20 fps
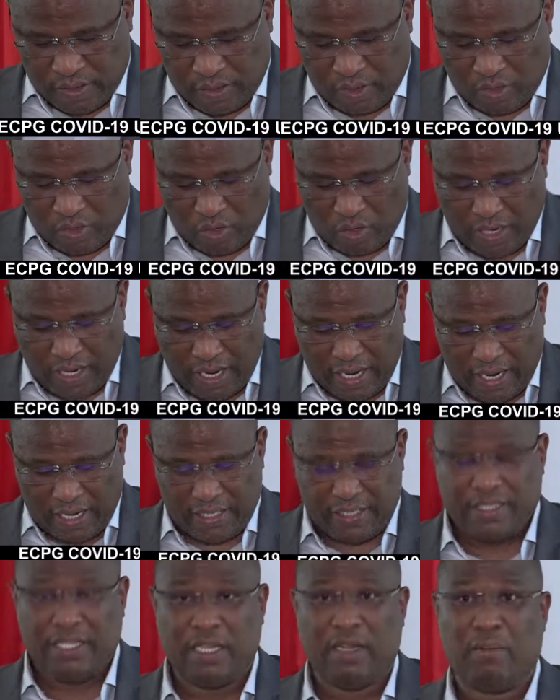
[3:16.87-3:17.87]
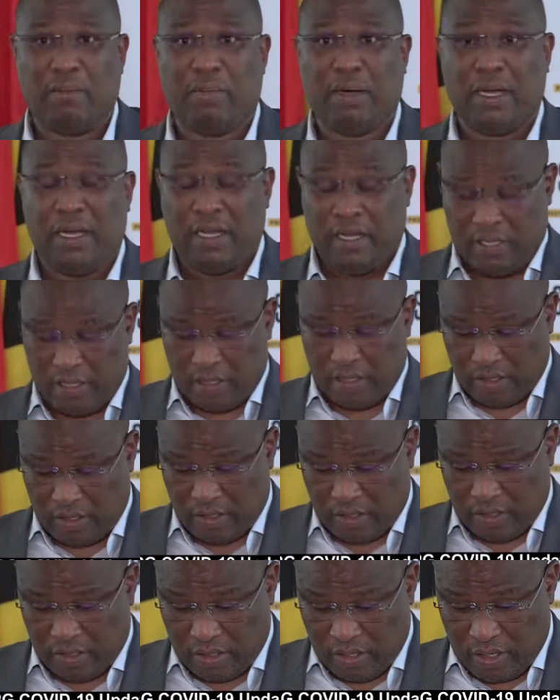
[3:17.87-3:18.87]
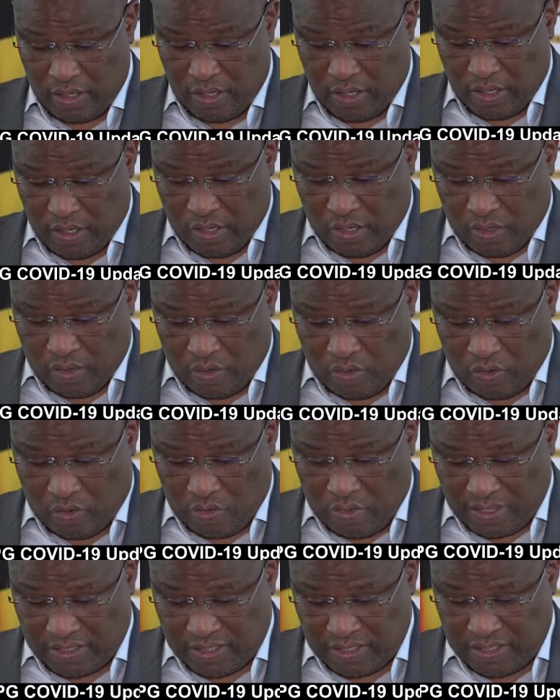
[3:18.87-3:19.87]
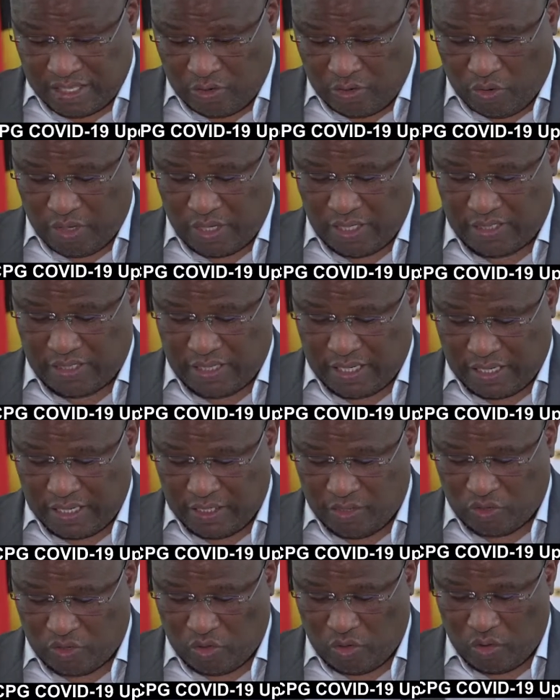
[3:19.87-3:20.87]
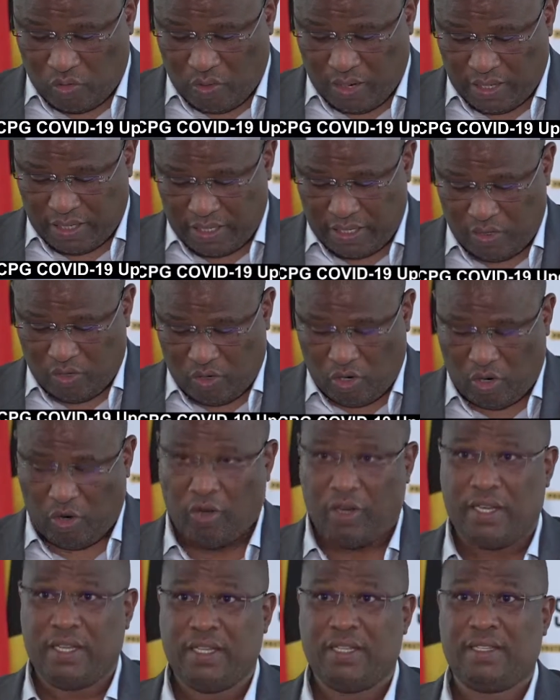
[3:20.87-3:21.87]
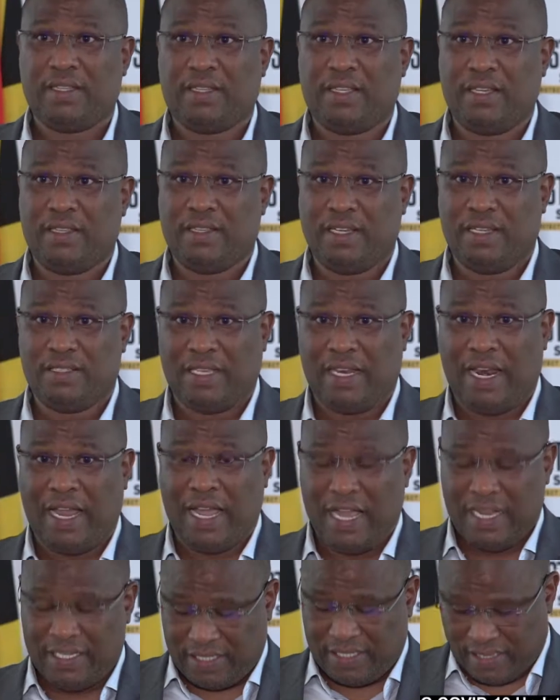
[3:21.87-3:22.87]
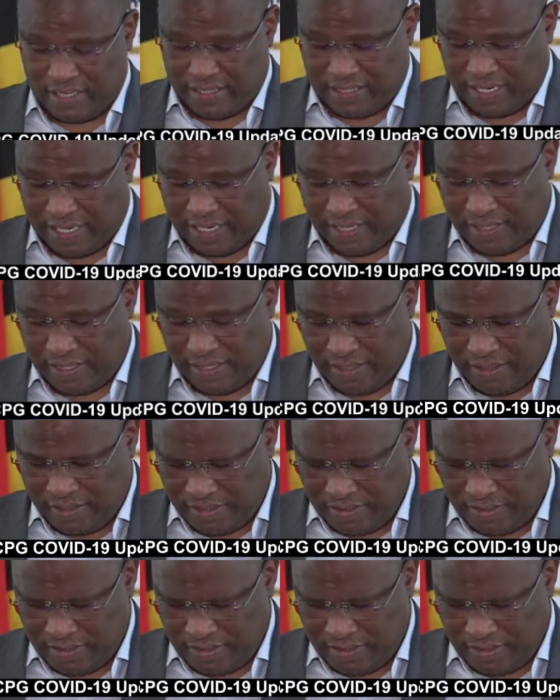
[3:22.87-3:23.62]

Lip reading: Kona ithemba lokuba sizayoyisa le ntsholongwane likhona. I think there's a light in the tunnel.